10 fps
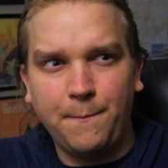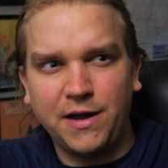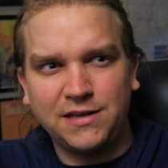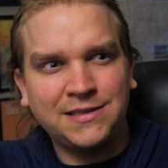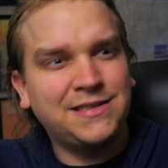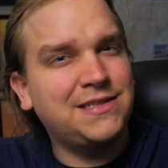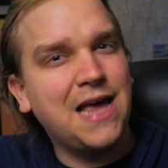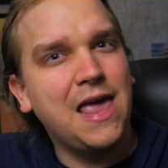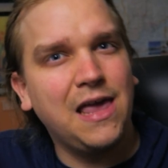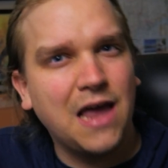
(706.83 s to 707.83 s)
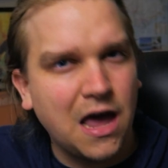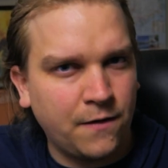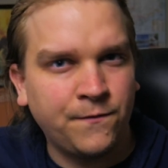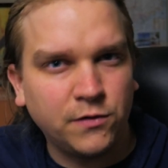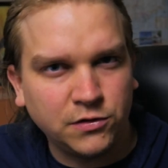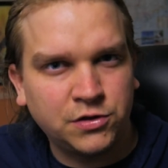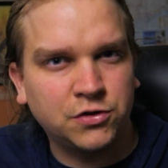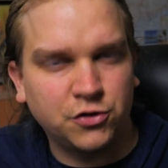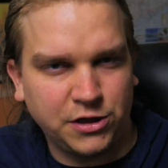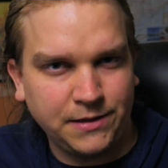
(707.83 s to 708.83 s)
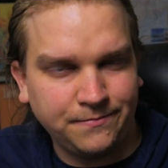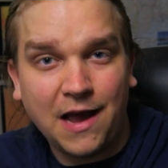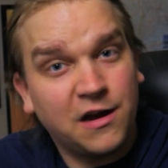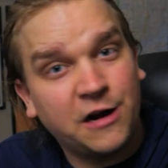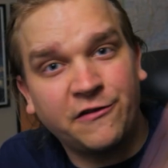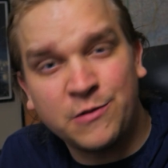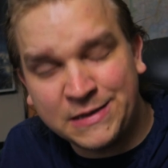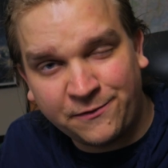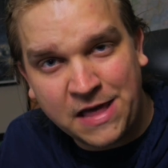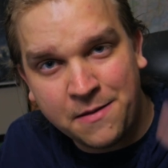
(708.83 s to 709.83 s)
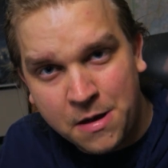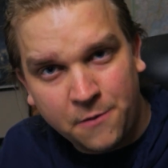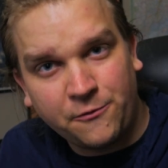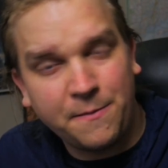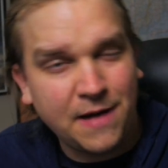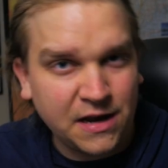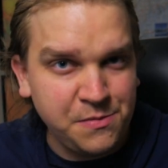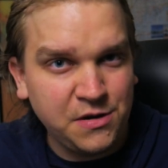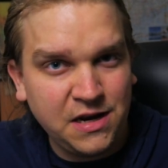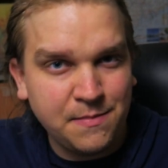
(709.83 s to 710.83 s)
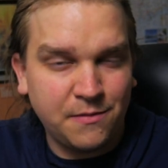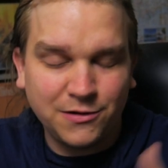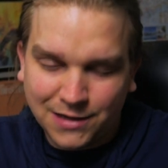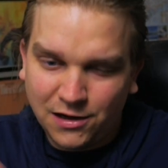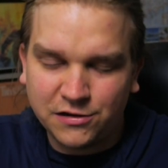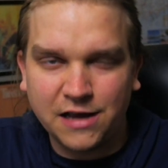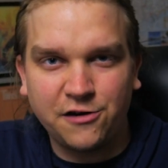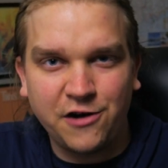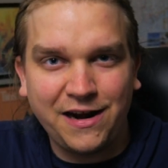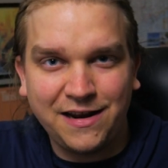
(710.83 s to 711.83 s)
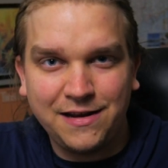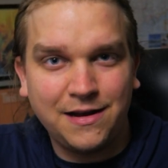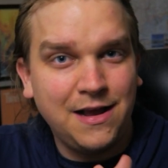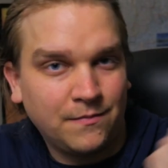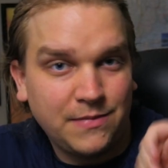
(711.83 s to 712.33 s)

but staying at full screen. I got a request for that from my community members. It looked like a great idea.